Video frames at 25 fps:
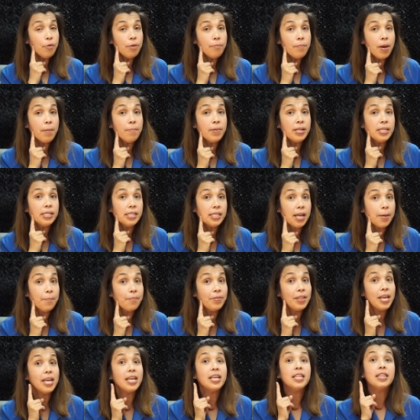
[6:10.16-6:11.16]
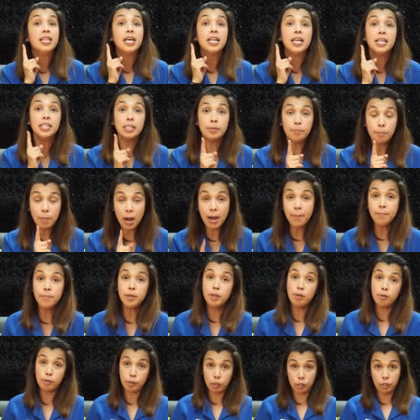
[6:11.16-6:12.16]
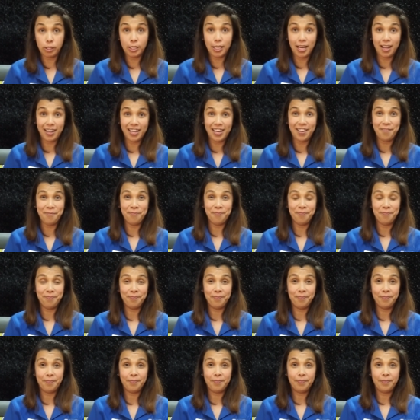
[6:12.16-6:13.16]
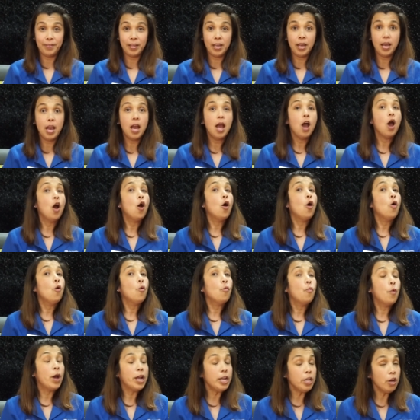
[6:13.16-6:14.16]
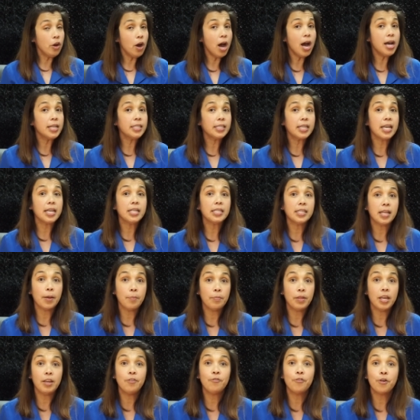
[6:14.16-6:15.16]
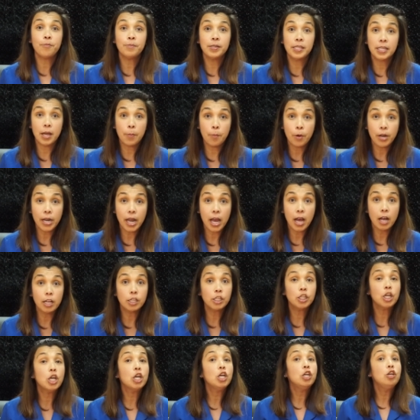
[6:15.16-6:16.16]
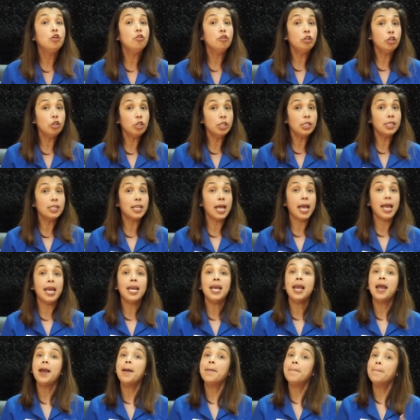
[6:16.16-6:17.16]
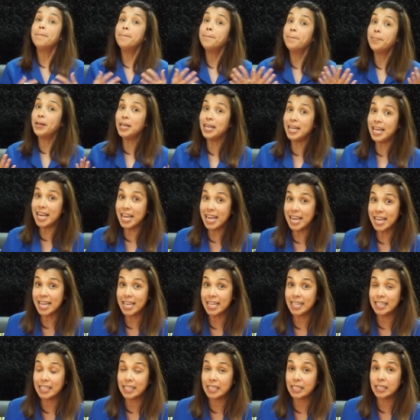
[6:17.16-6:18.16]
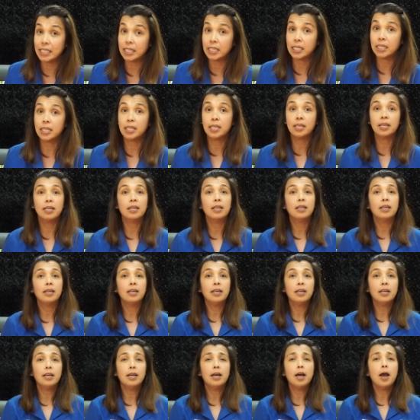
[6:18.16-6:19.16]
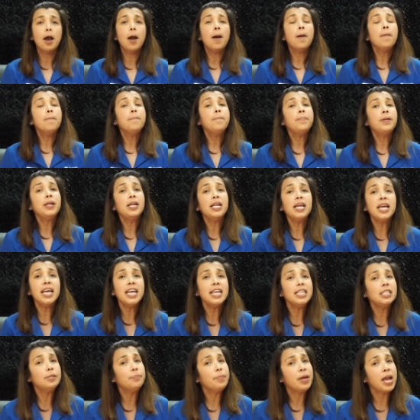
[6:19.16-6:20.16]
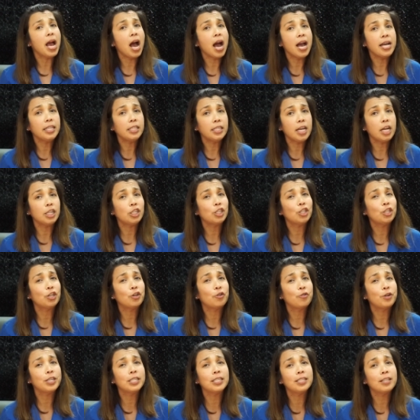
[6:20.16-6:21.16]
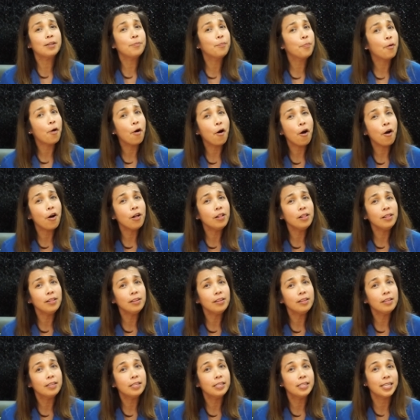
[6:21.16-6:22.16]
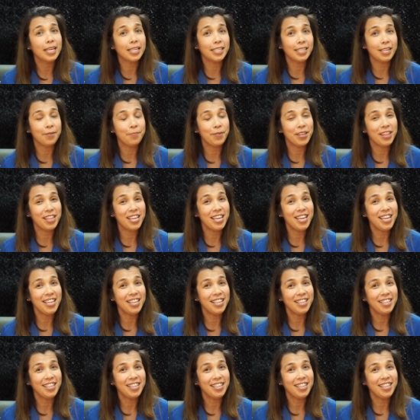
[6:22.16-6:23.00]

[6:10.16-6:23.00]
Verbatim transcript: remembered something that his mum used to tell him. When you're asking something from someone else, you should say, please. Please may I touch the crystal ball? said Timothy.